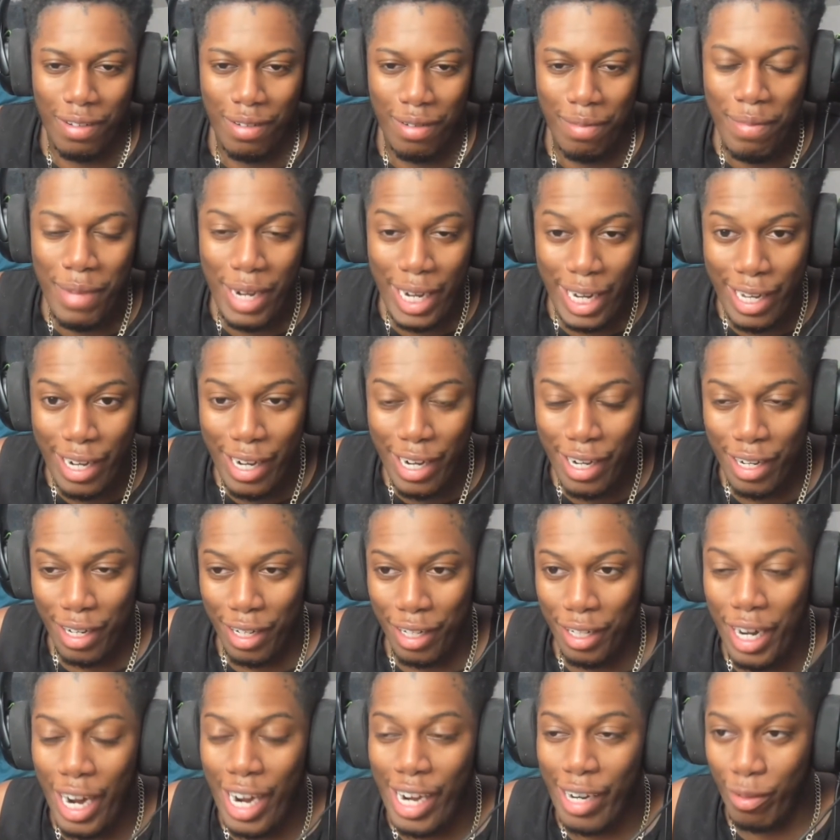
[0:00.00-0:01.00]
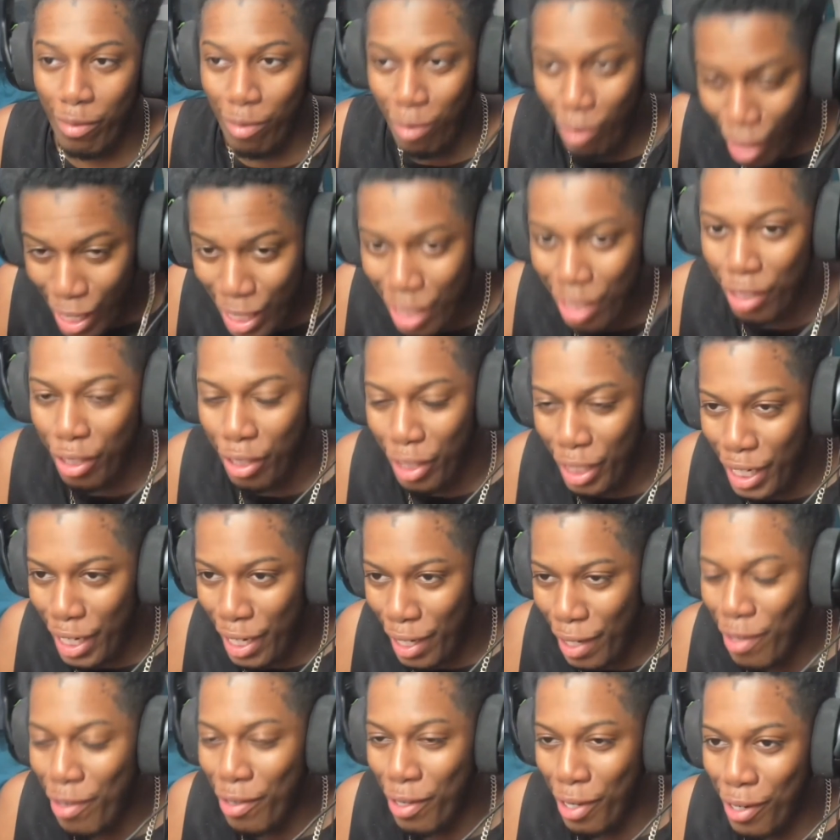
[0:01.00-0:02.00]
But he didn't directly
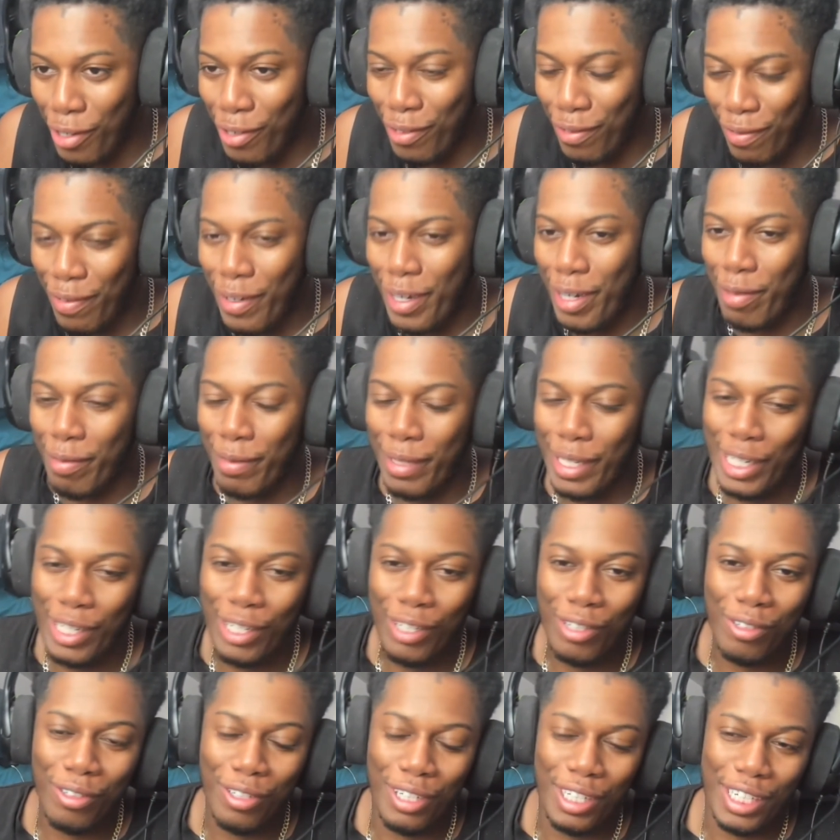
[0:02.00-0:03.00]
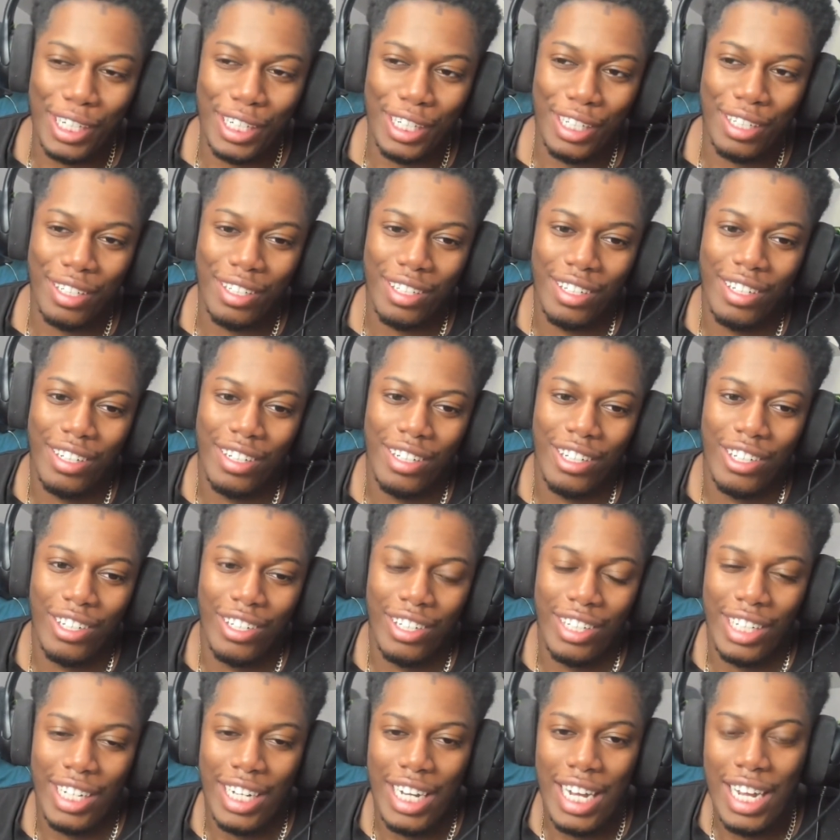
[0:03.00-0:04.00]
kill your family, though. Like,
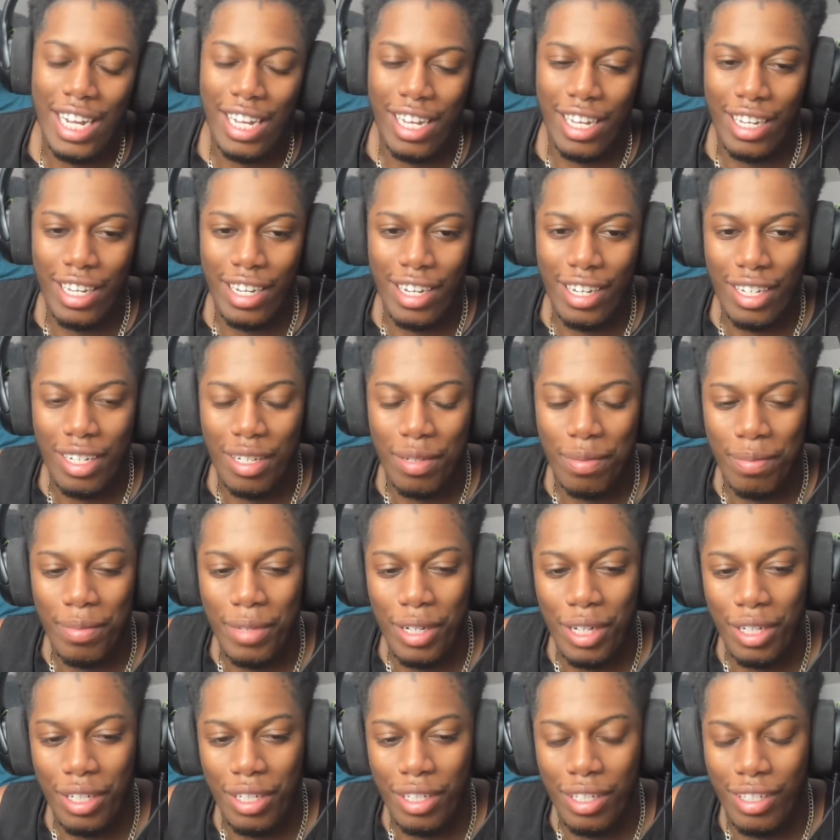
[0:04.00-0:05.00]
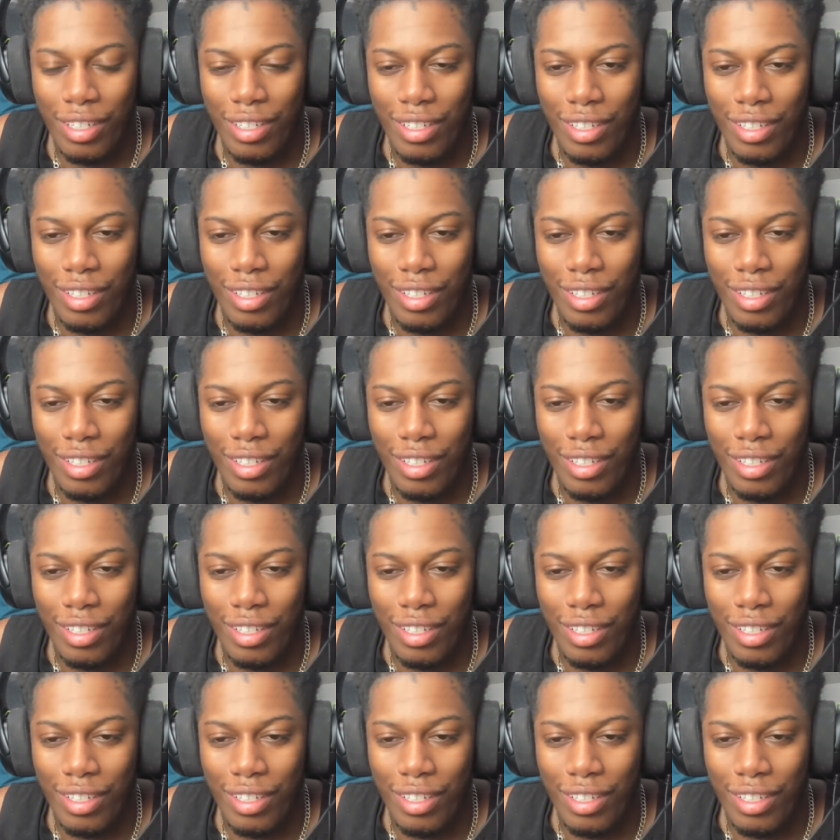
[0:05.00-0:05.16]
I guess, but...